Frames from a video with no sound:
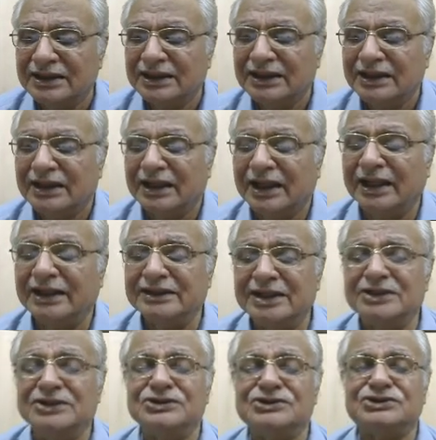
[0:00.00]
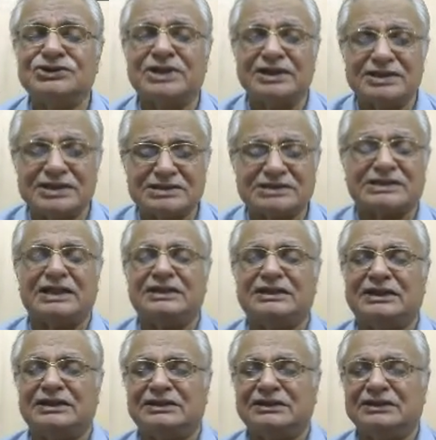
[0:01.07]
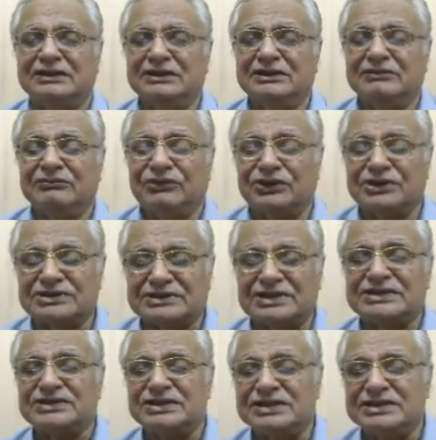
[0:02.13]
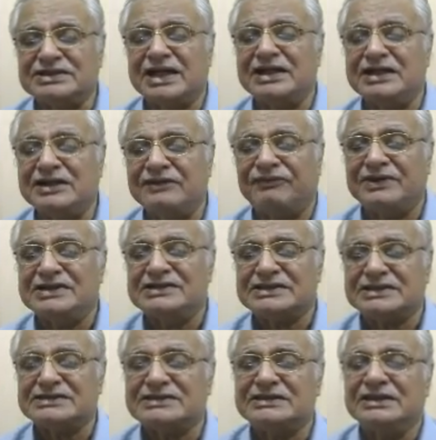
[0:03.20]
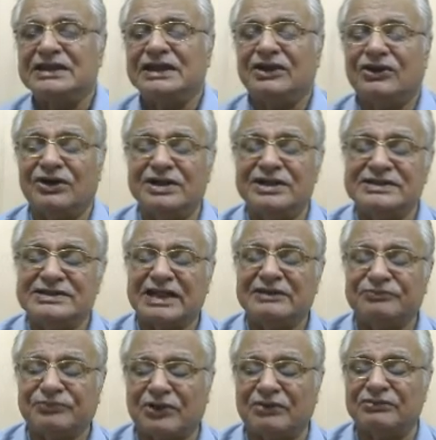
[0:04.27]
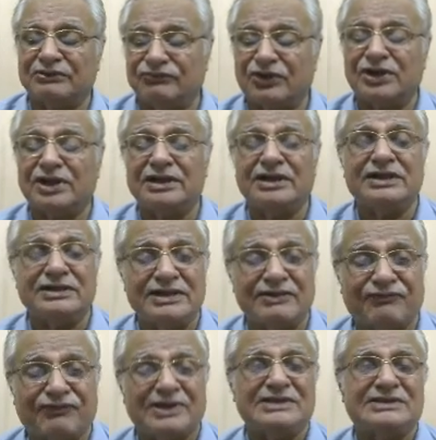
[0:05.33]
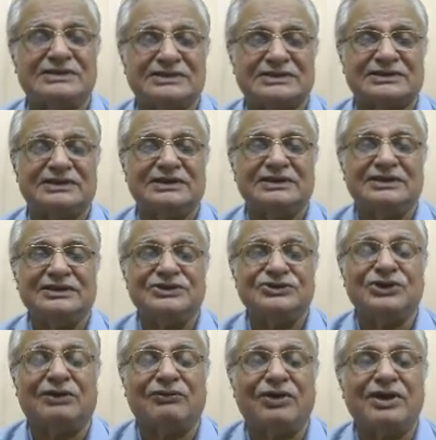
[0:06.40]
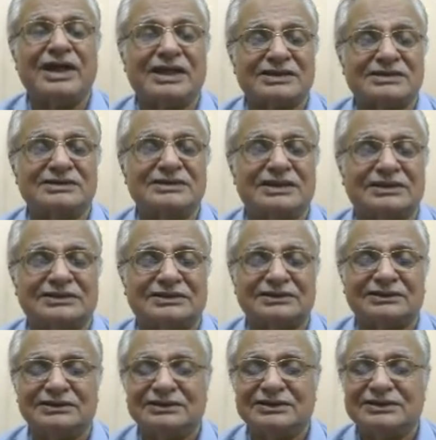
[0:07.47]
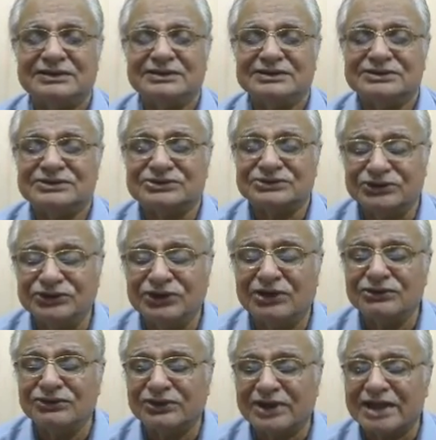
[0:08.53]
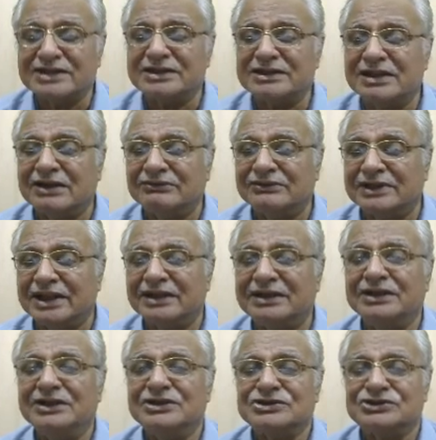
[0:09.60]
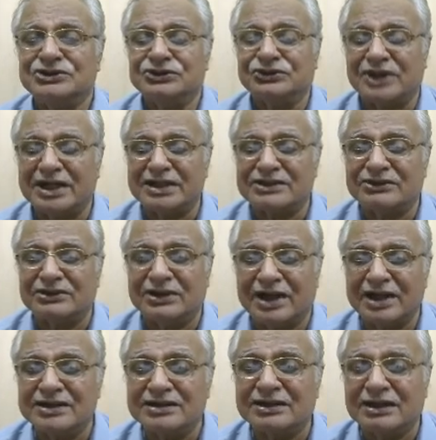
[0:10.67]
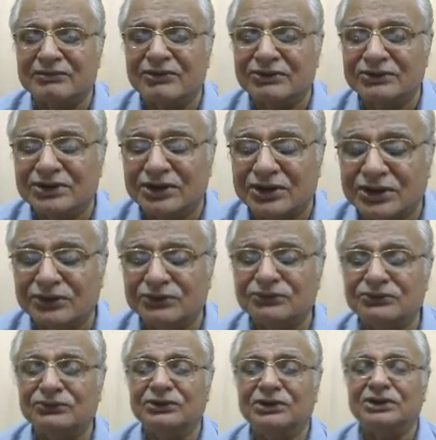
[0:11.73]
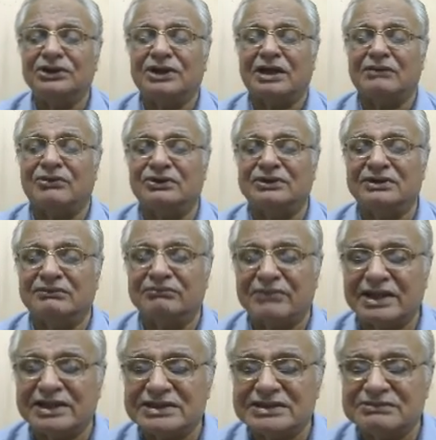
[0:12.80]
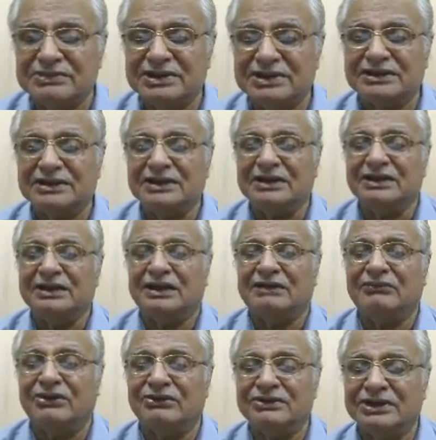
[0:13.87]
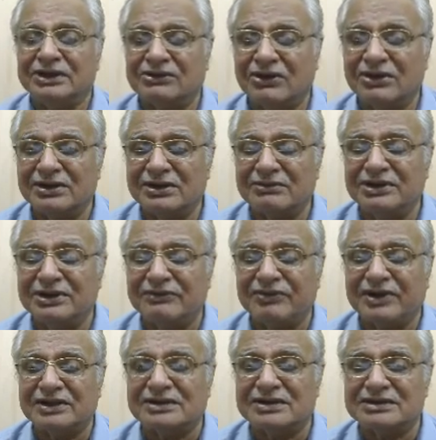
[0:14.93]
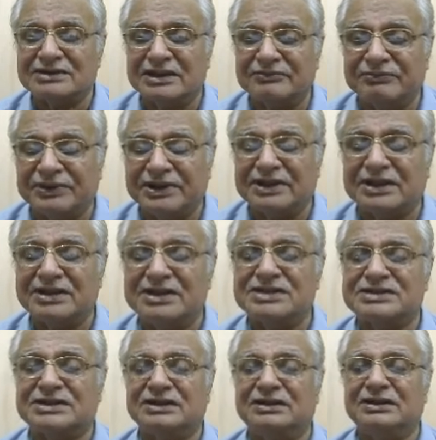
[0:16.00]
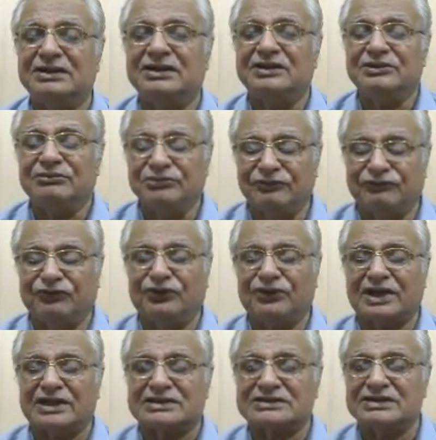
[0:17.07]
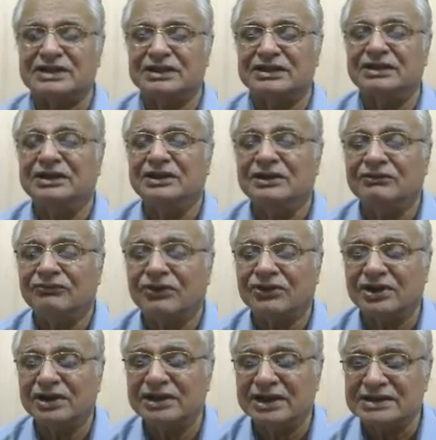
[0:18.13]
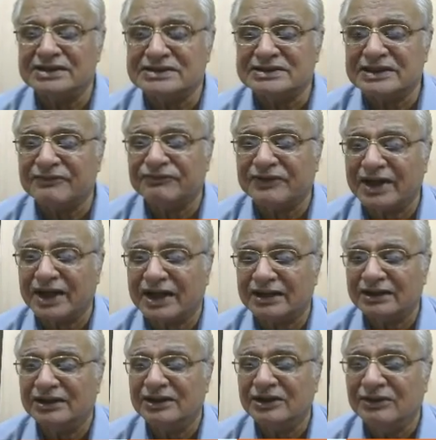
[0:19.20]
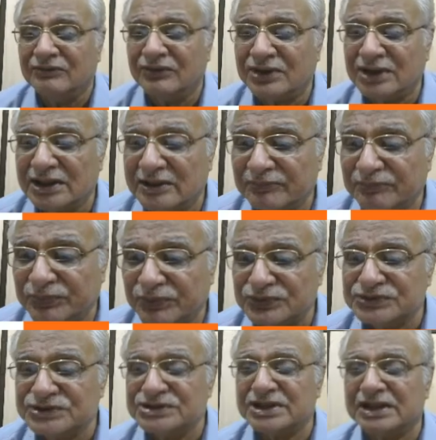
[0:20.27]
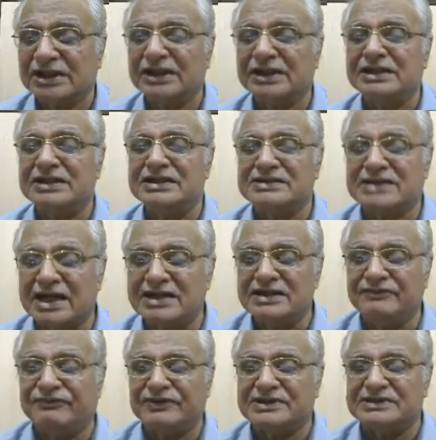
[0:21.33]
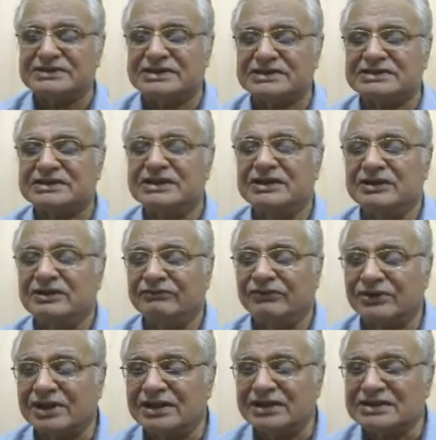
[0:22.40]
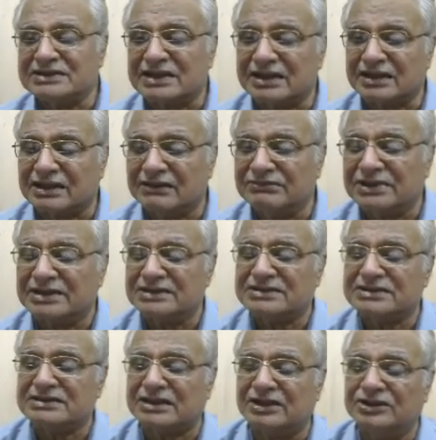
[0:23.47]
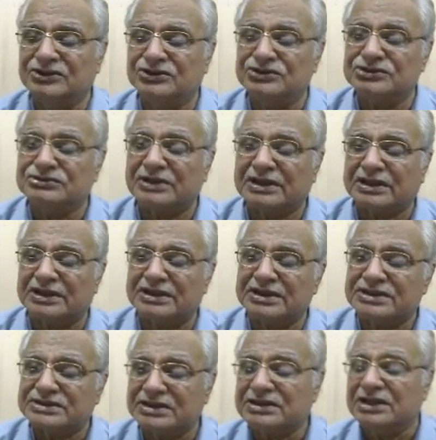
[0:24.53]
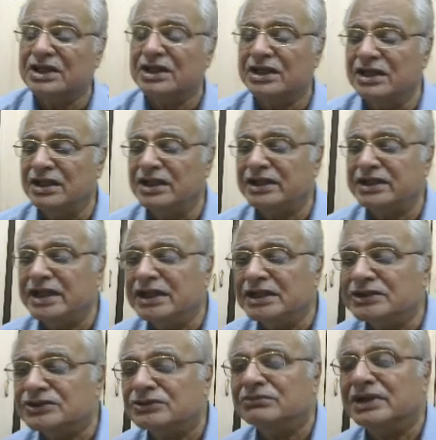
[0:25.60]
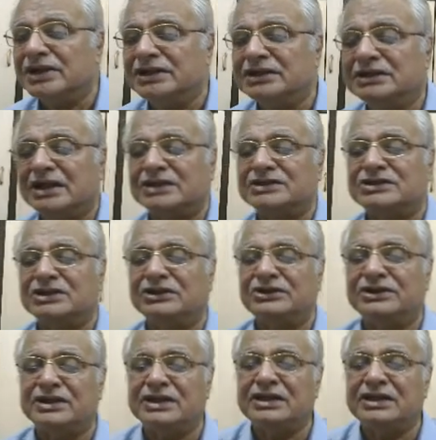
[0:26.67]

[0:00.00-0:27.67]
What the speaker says: and then you should understand that, because such design defenses or design problem, what are the defenses to avoid accidents? So you have to write it down that. So you write it about the crew, about the management, about the contributory factors and precondition before accident. What are the unsafe act? What are the procedural and design defenses? What are the circumstances, unusual conditions leading to marine casualty?